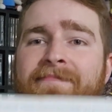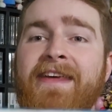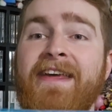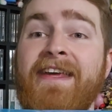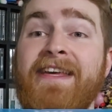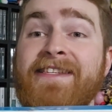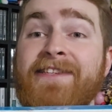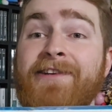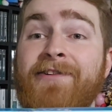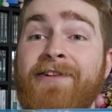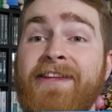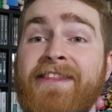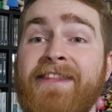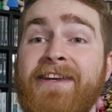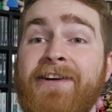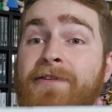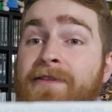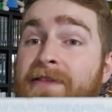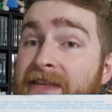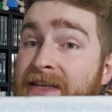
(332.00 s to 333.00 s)
It is all in
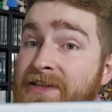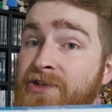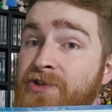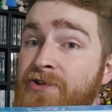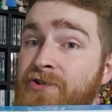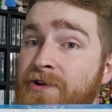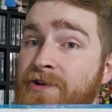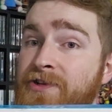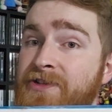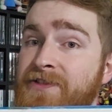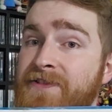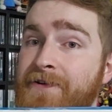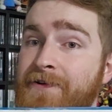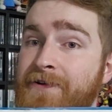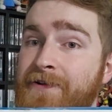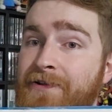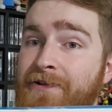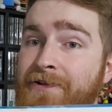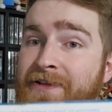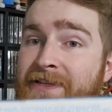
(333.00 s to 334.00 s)
there. The instructions are
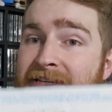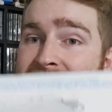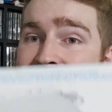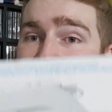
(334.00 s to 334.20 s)
included,